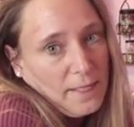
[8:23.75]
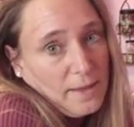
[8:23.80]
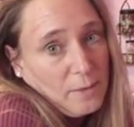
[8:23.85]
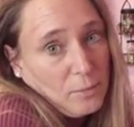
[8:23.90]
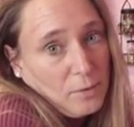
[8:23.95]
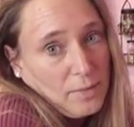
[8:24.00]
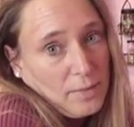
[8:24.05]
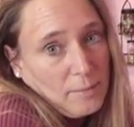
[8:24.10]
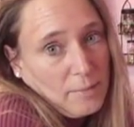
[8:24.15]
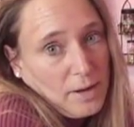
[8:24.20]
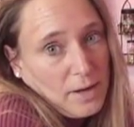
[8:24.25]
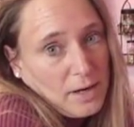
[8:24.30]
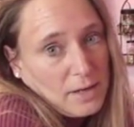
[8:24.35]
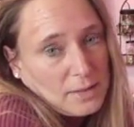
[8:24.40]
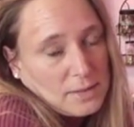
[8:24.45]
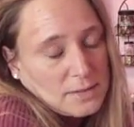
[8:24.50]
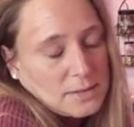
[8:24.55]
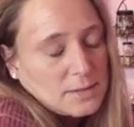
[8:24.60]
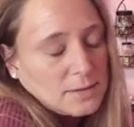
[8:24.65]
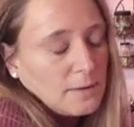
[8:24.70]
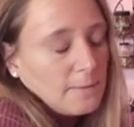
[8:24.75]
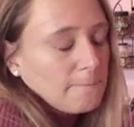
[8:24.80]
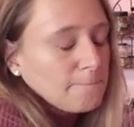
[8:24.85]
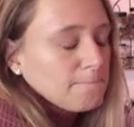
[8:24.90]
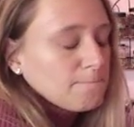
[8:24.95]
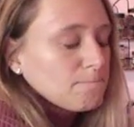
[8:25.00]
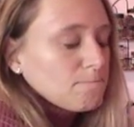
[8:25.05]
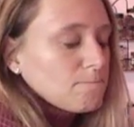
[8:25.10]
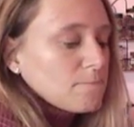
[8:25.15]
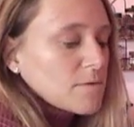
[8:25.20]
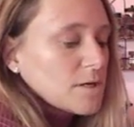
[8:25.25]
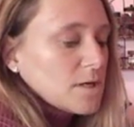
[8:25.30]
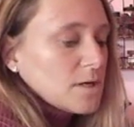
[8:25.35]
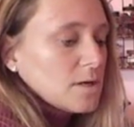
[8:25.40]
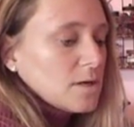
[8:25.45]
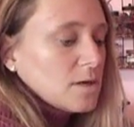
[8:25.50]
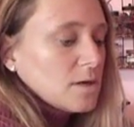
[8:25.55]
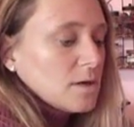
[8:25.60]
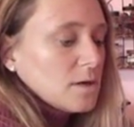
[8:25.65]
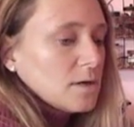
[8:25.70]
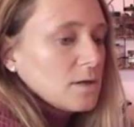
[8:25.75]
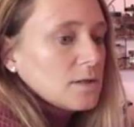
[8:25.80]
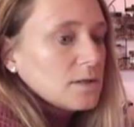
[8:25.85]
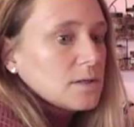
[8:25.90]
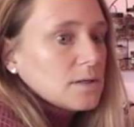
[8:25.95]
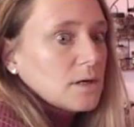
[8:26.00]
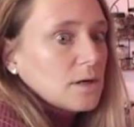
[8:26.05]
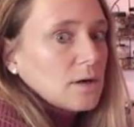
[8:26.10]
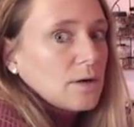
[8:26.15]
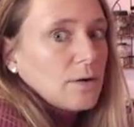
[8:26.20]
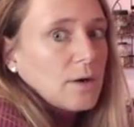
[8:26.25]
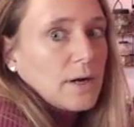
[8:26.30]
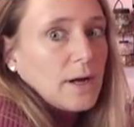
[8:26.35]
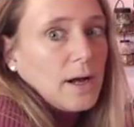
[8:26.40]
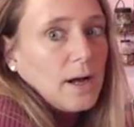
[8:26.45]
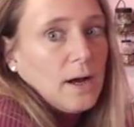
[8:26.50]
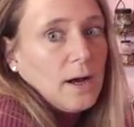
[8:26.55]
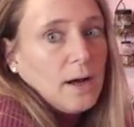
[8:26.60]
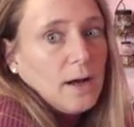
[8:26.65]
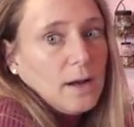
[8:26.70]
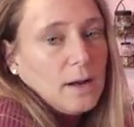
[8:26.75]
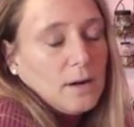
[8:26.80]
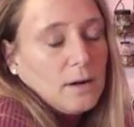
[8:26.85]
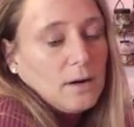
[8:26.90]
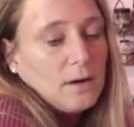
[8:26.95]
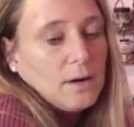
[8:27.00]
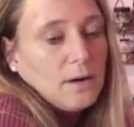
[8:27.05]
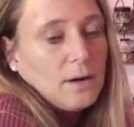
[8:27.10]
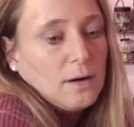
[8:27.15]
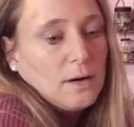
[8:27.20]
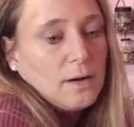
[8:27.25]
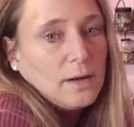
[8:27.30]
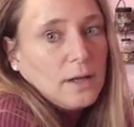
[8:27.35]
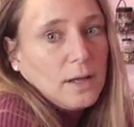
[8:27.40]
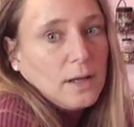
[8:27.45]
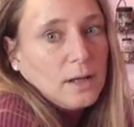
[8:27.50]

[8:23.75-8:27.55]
They weren't in the box. So I got on